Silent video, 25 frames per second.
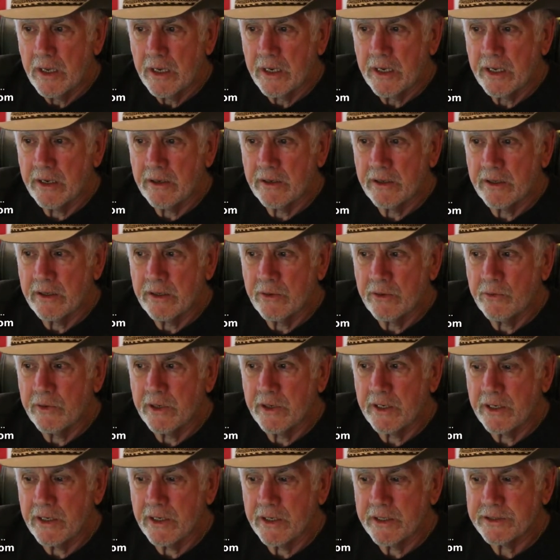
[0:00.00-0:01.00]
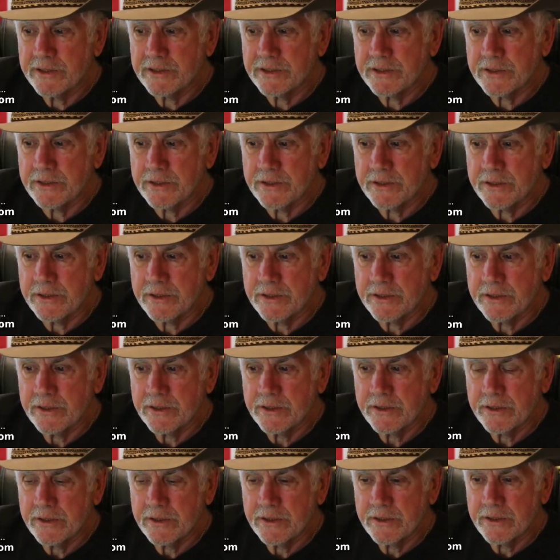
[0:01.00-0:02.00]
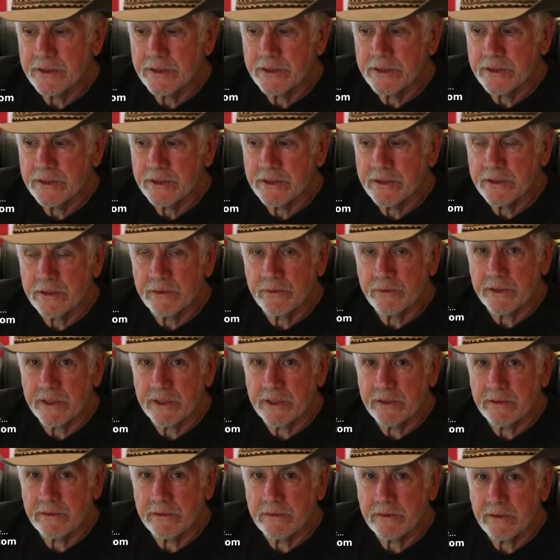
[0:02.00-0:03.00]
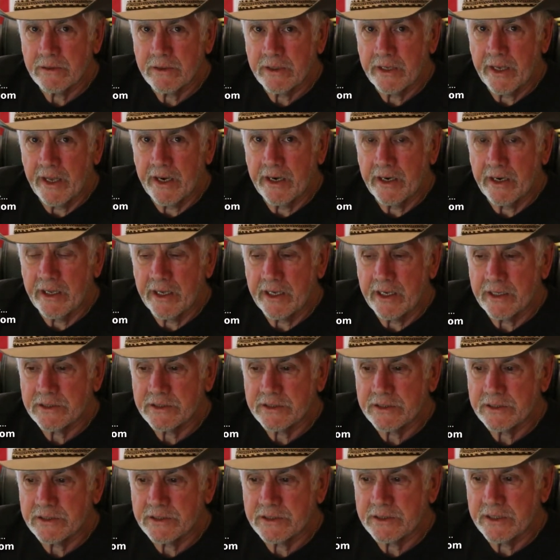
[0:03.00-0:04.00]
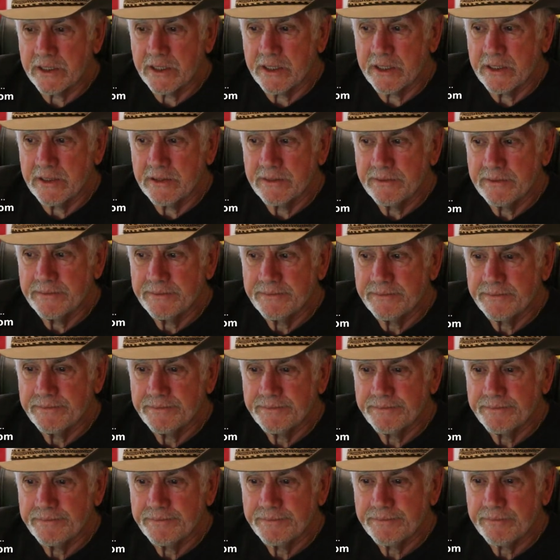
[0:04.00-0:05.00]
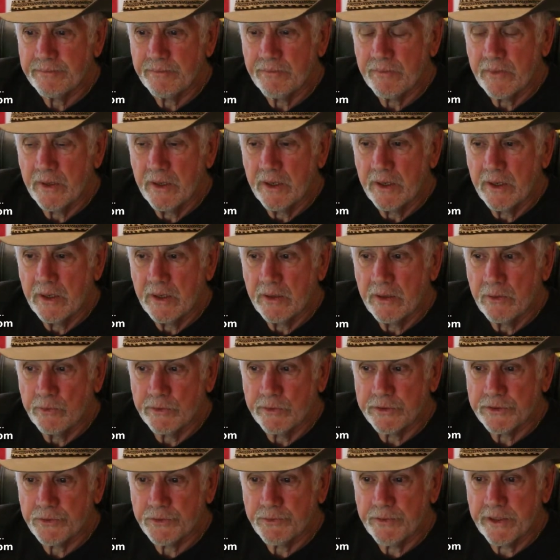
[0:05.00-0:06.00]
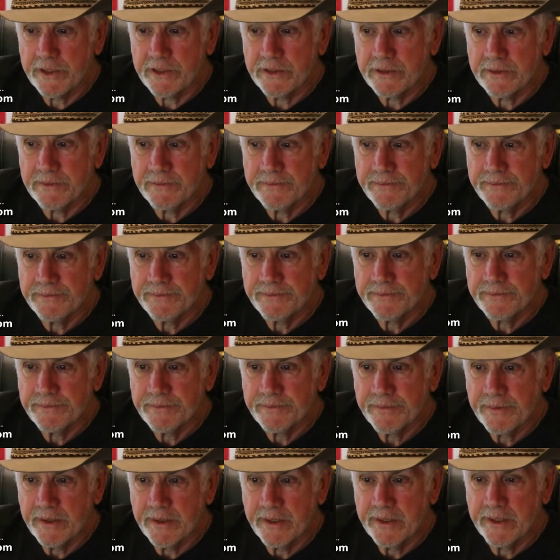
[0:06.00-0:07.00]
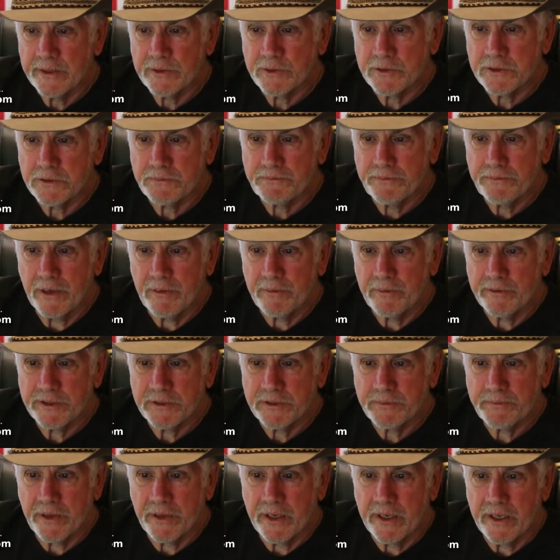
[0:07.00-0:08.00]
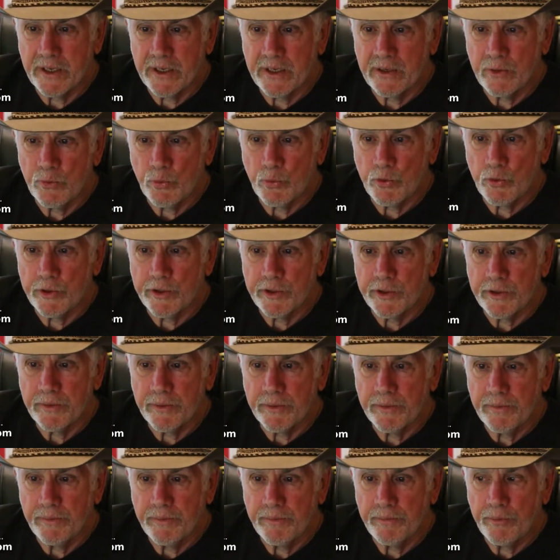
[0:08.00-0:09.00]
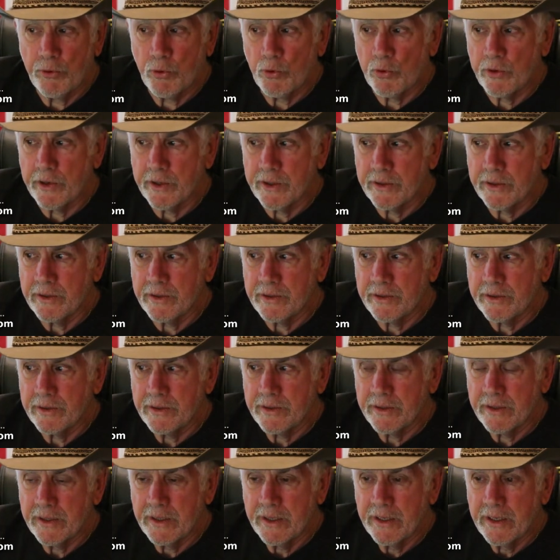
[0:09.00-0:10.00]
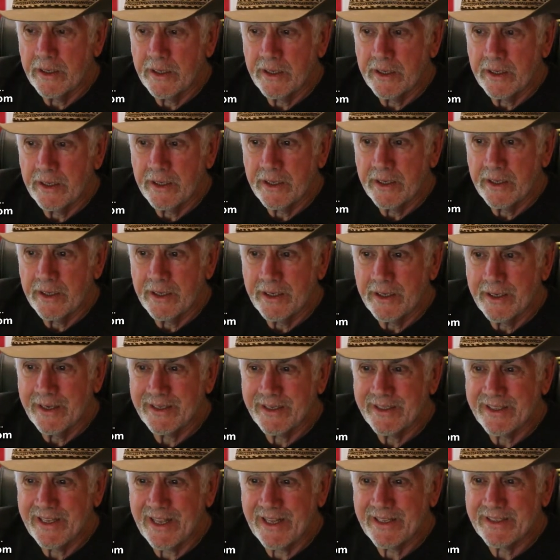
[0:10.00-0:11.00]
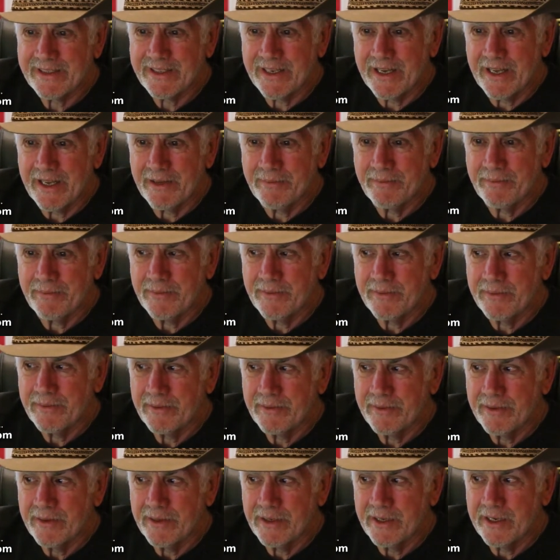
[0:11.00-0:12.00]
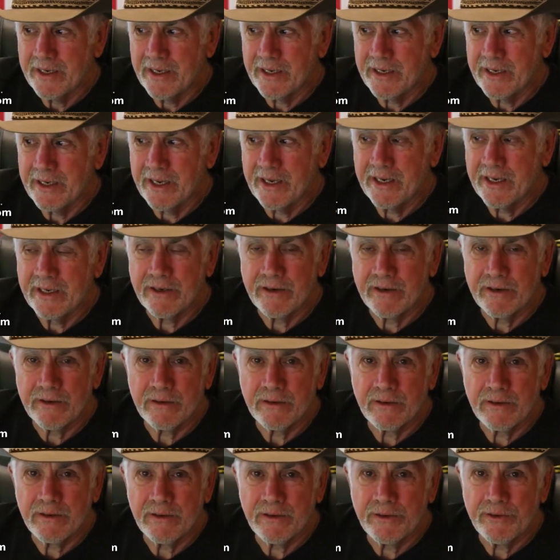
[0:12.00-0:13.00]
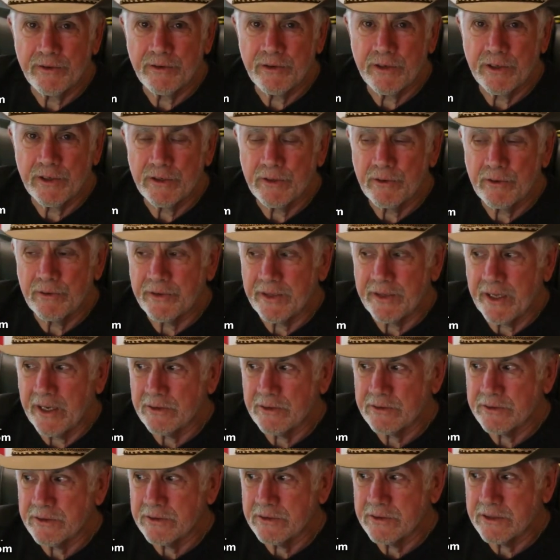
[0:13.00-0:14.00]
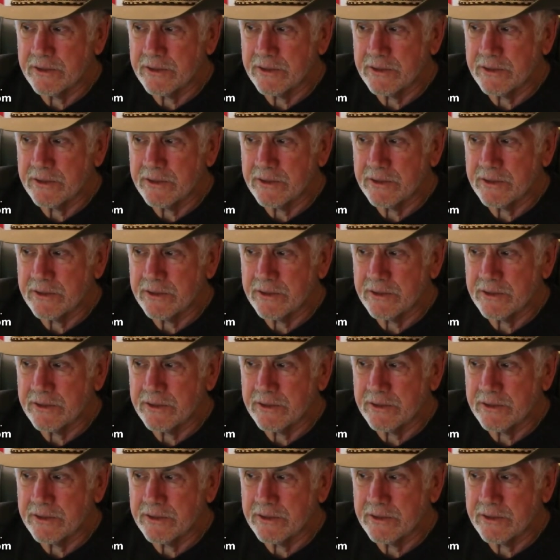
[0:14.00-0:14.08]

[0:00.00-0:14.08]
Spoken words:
Now, you want to listen to what Kennedy has to say. What's written, and this was published by Word Porn, at that time, he had 832,000